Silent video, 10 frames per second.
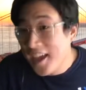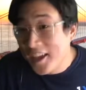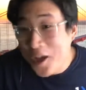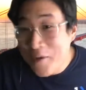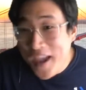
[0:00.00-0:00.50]

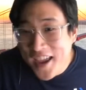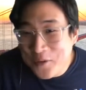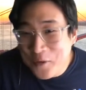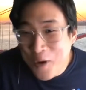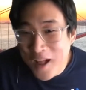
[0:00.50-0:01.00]
Hello
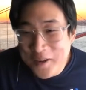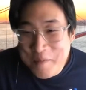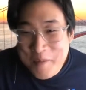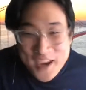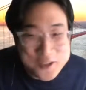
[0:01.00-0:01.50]
and welcome
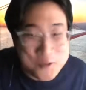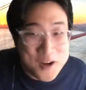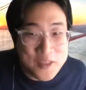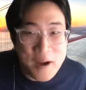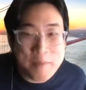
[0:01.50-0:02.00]
back to
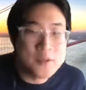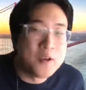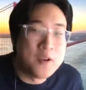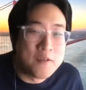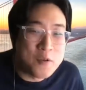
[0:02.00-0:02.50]
another
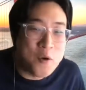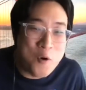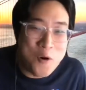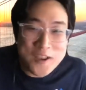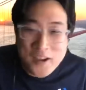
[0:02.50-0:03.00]
episode of
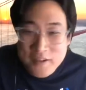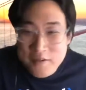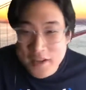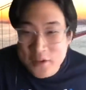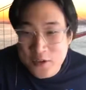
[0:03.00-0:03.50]
Core
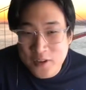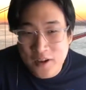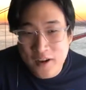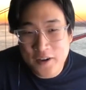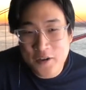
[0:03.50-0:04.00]
Confidential,
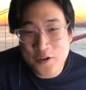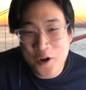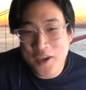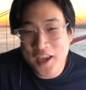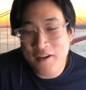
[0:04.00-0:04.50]
our
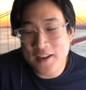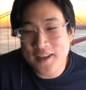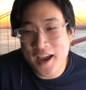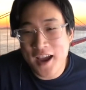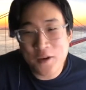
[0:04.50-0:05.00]
show here at
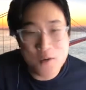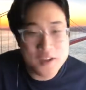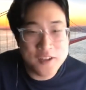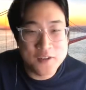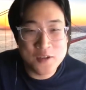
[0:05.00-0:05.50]

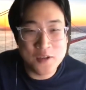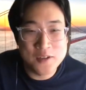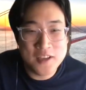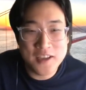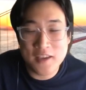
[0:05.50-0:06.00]
Tag1
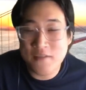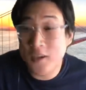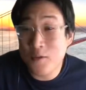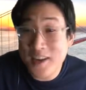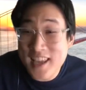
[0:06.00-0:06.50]
Consulting, giving
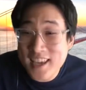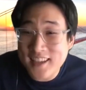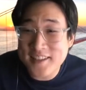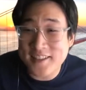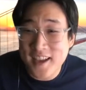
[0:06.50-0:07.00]
unique
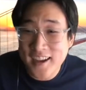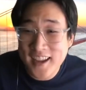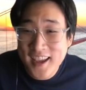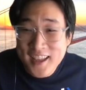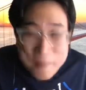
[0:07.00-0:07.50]
insight,
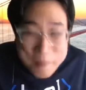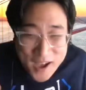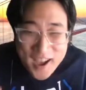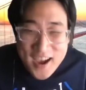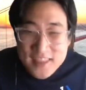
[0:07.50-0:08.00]
the
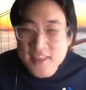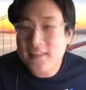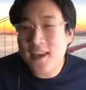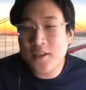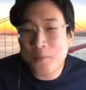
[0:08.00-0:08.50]

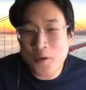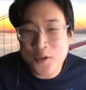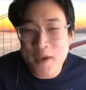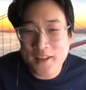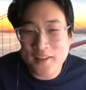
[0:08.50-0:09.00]
behind-the-scenes
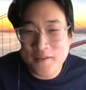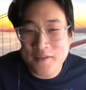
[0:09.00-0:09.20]
perspective